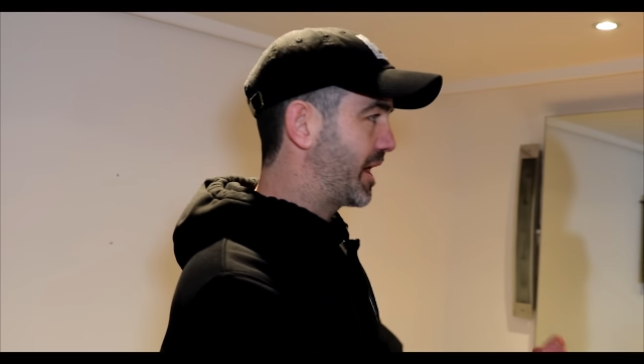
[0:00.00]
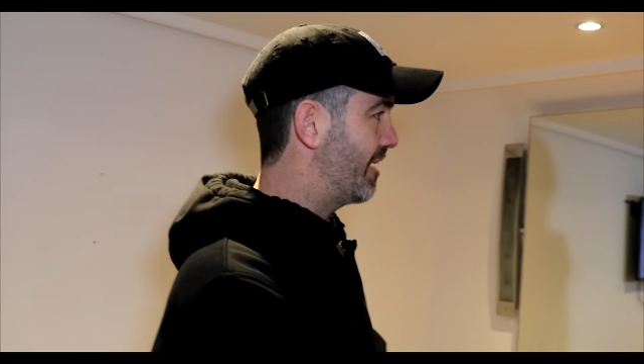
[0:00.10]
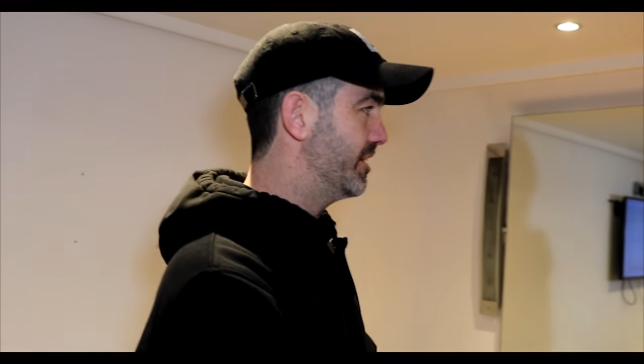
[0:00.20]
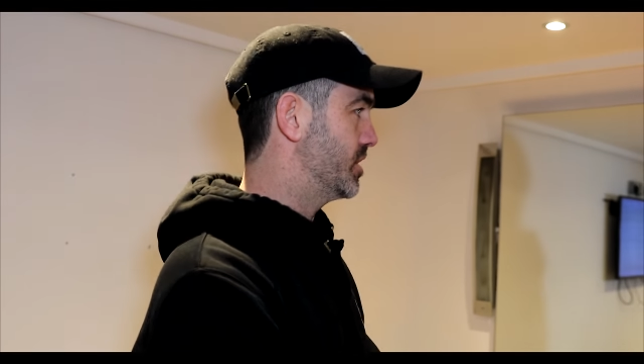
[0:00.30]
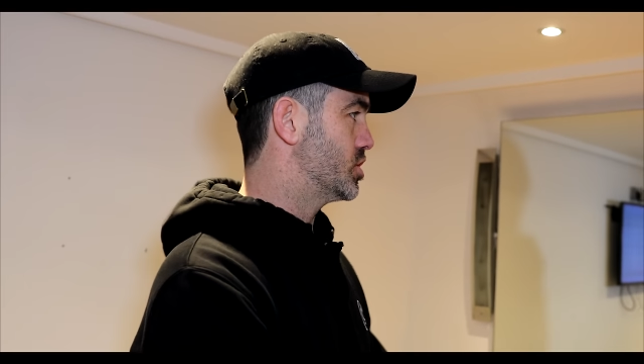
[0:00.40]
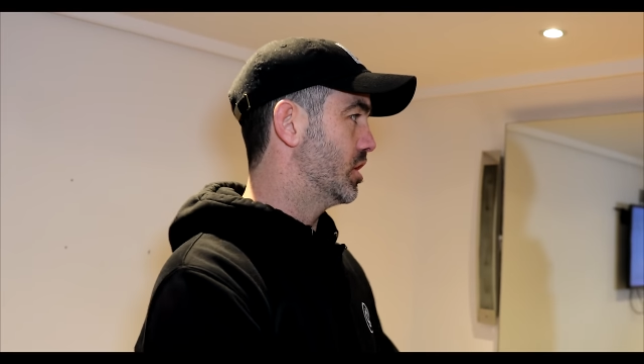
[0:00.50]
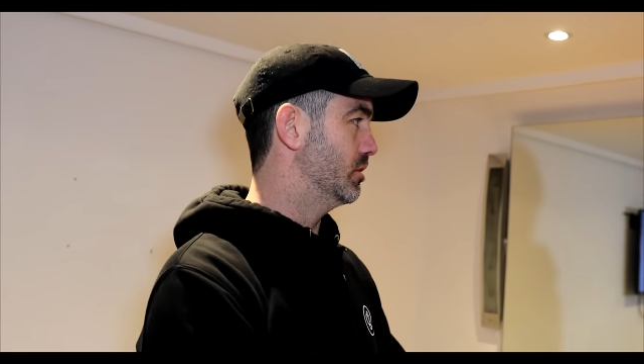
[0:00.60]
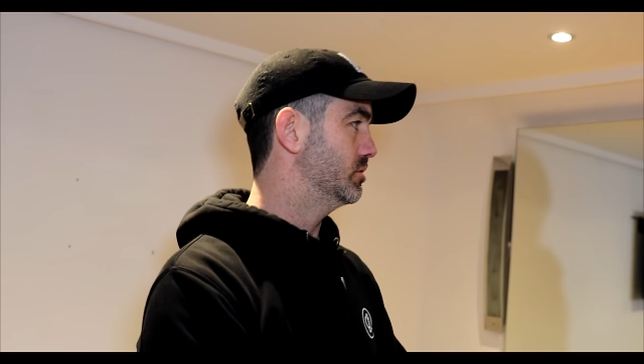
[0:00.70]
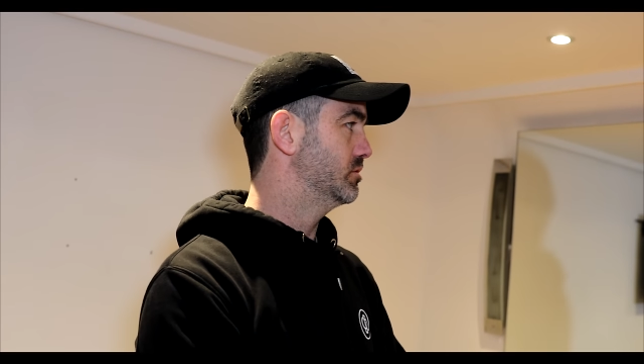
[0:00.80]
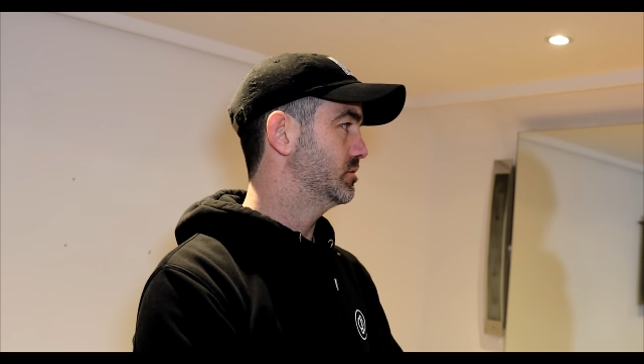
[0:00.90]
carried the show,
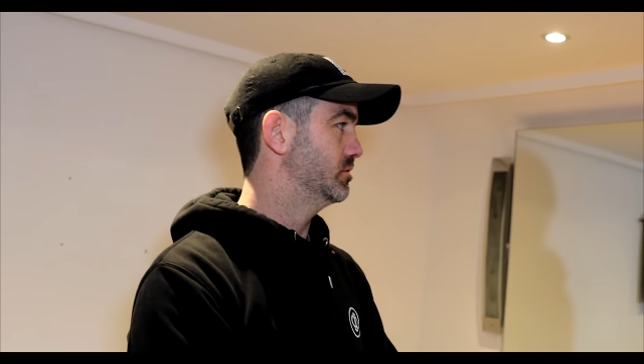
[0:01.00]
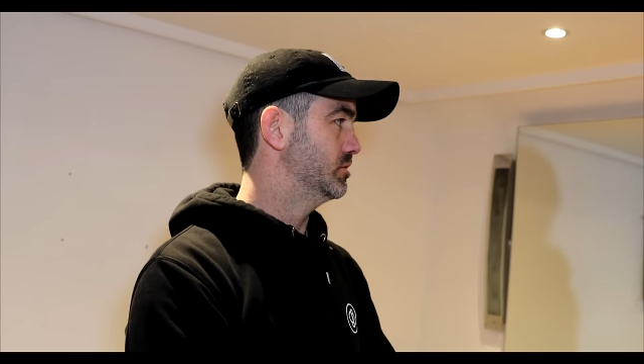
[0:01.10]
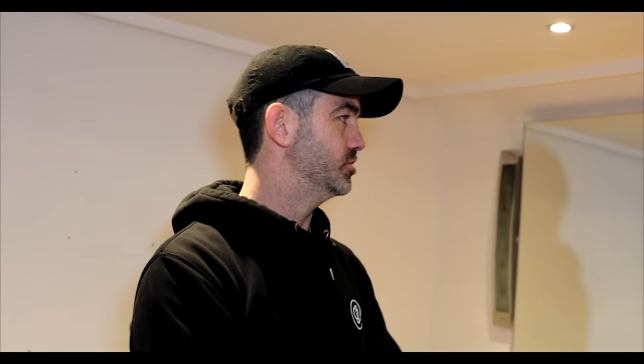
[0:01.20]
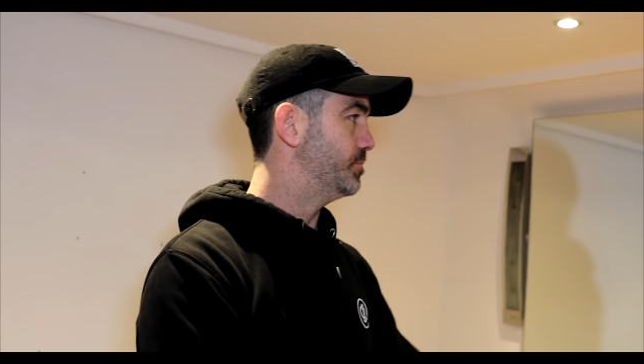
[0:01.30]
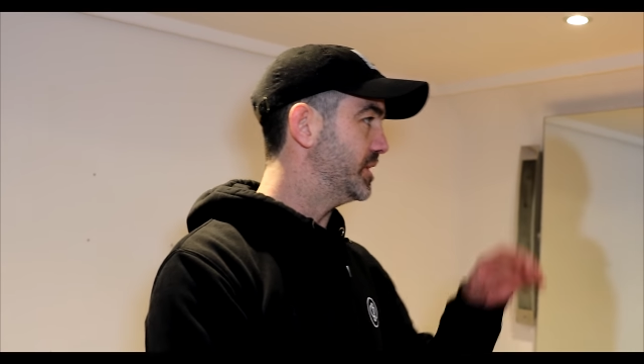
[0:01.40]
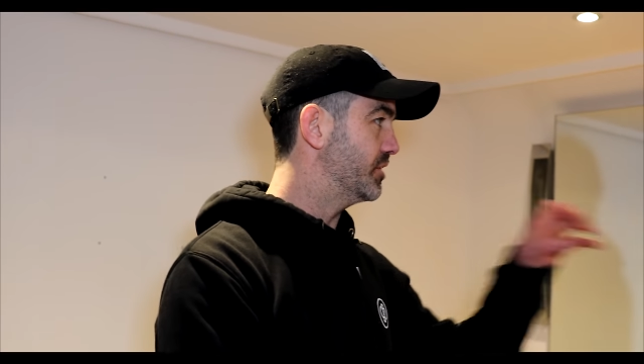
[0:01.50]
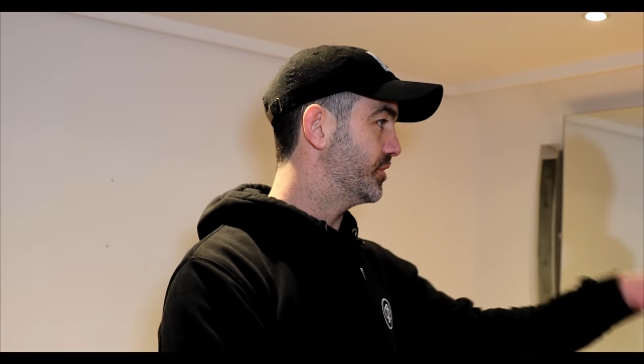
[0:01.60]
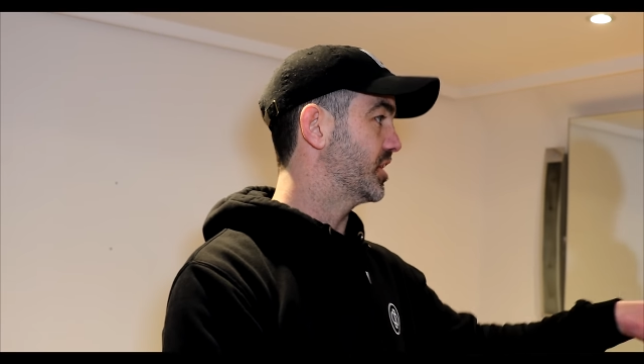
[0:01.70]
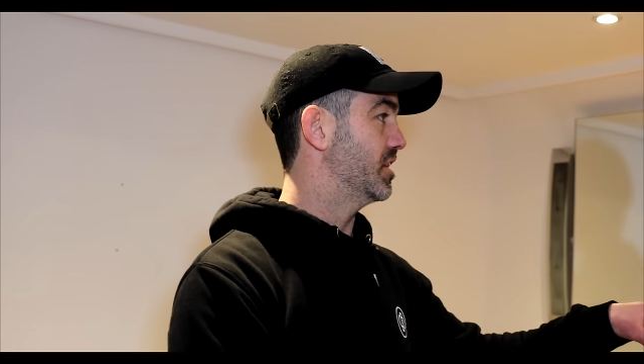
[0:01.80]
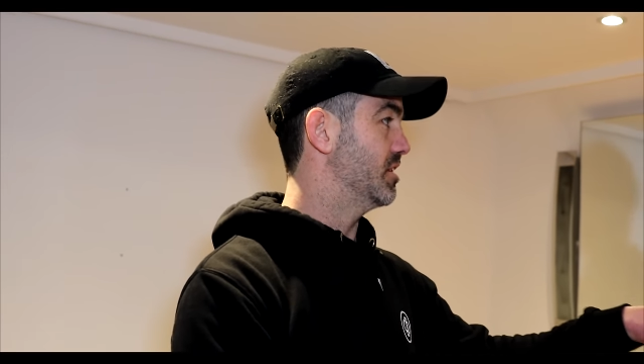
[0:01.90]
you've been
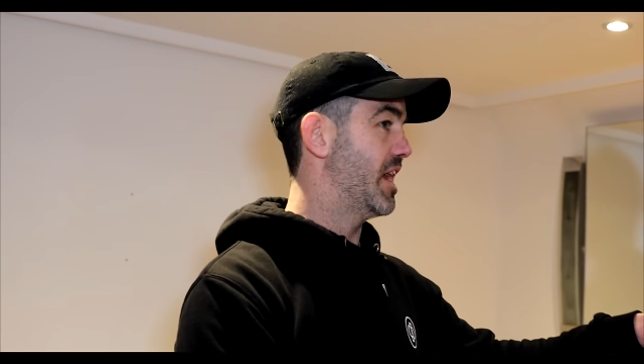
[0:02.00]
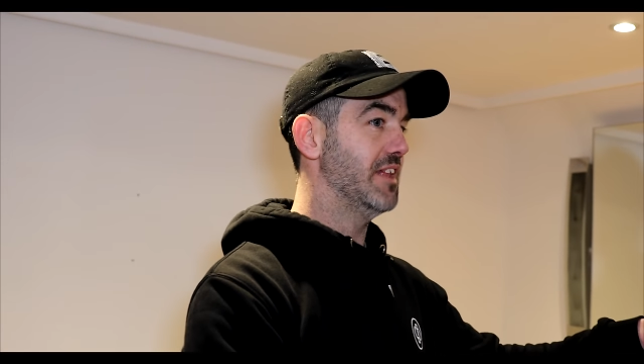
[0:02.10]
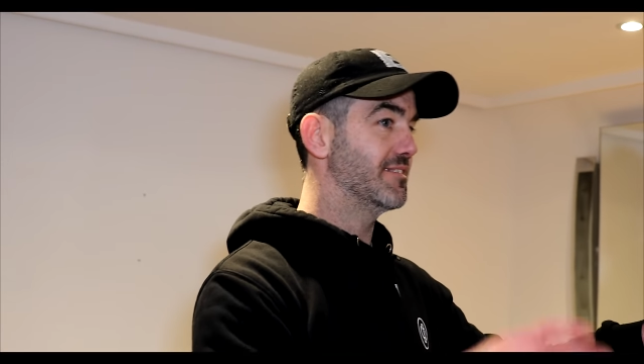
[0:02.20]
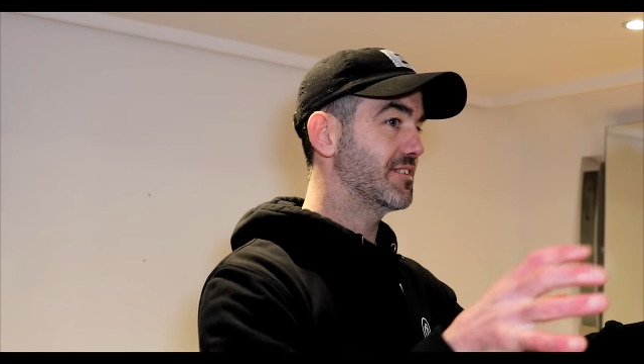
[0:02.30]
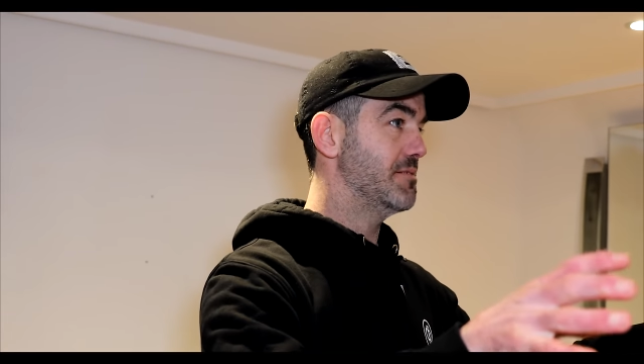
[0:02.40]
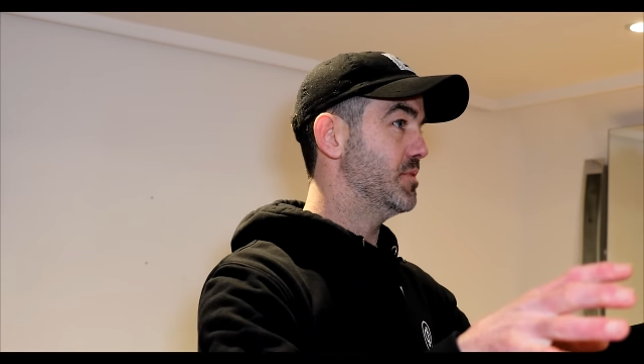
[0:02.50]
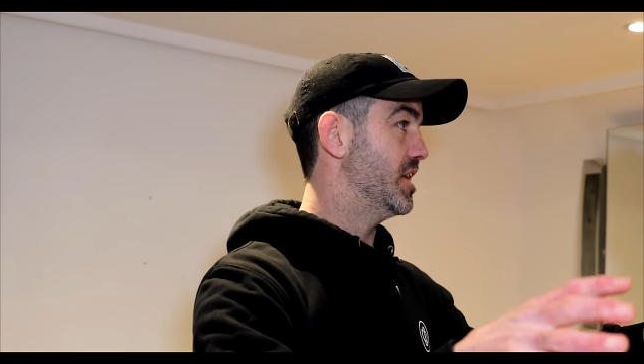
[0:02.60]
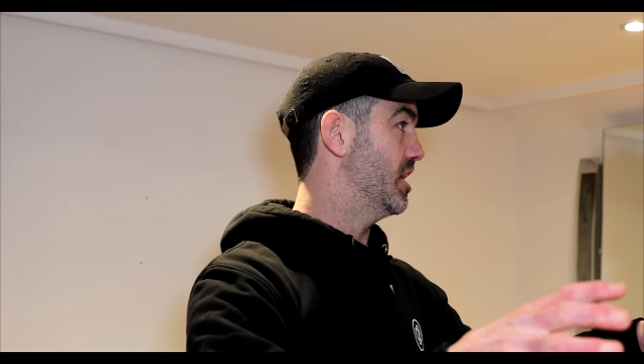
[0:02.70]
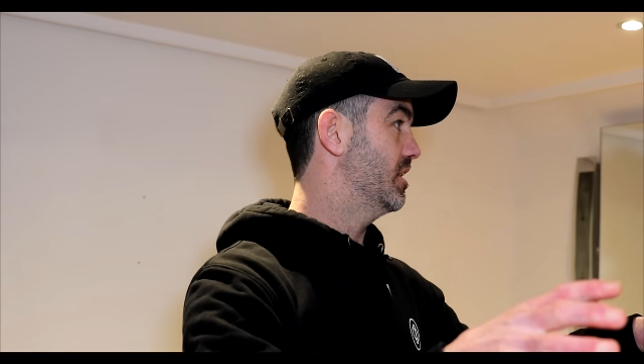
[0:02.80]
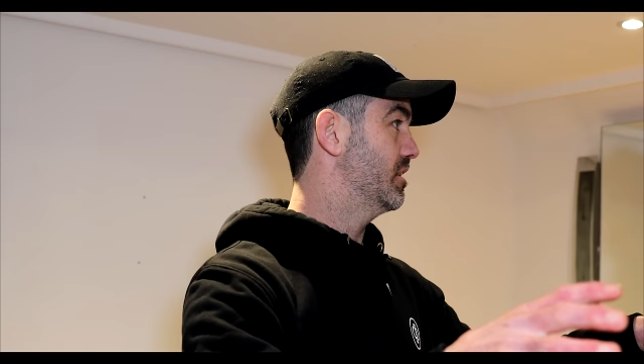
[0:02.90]
from
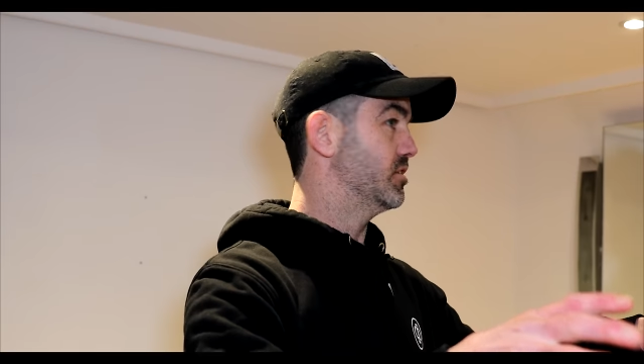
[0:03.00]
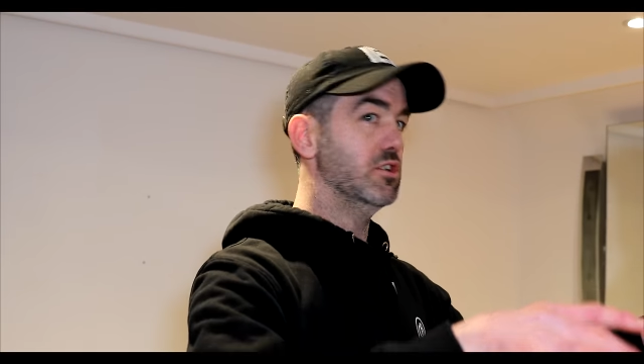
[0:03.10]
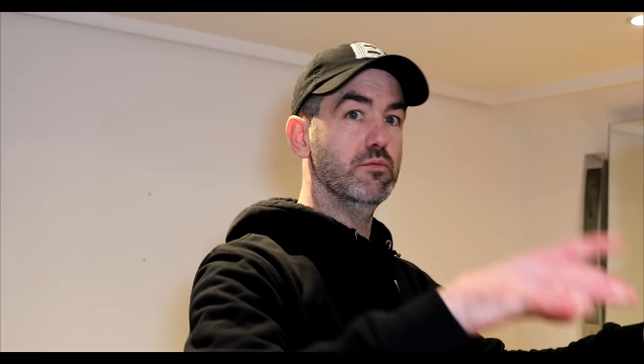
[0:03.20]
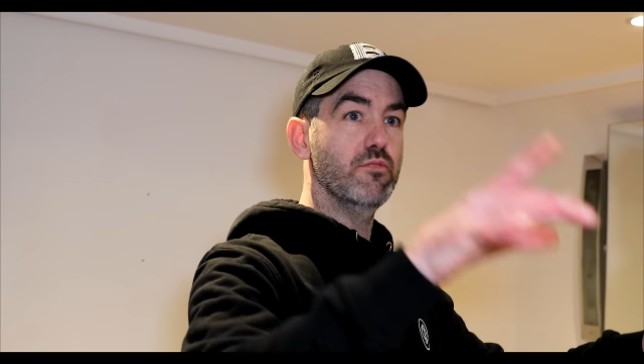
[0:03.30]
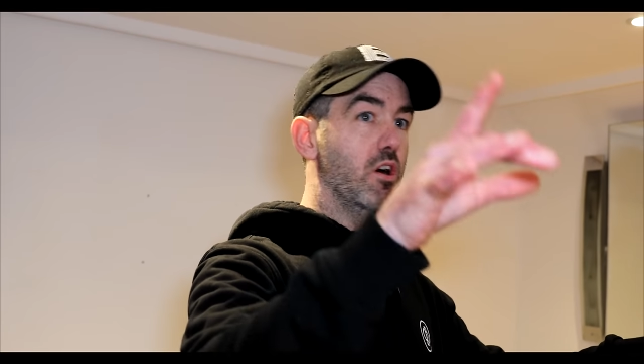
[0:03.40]
entertainment, you and